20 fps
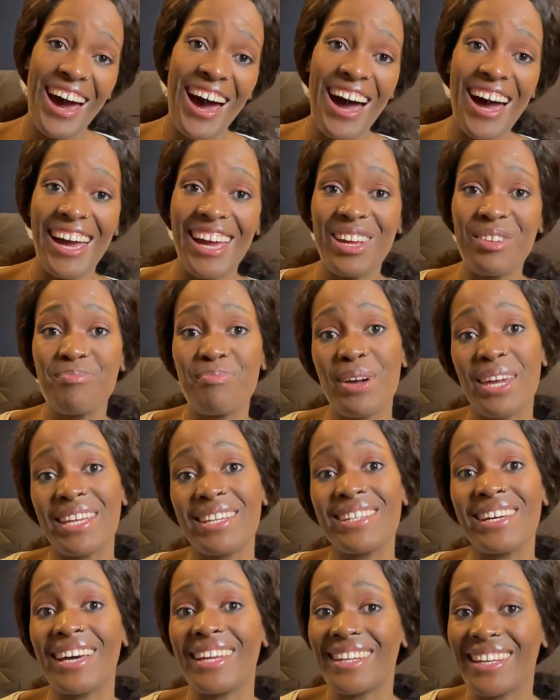I
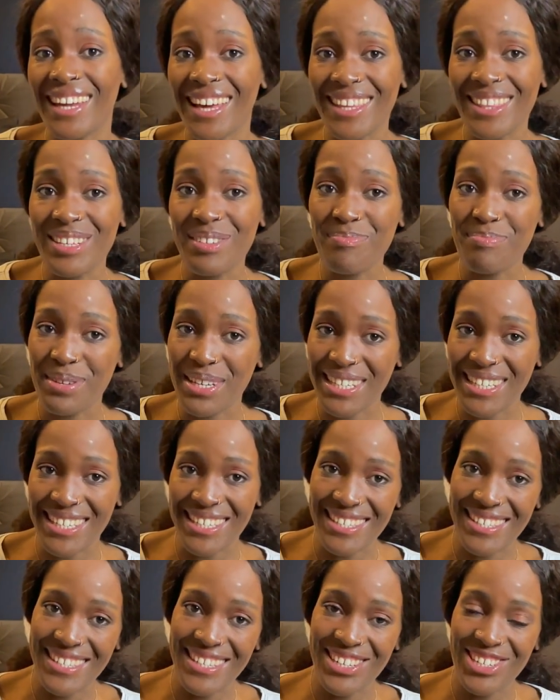made another big
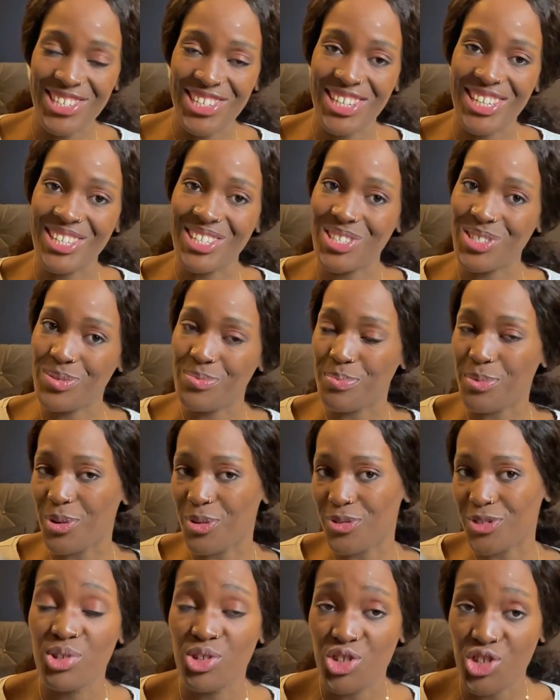decision to move to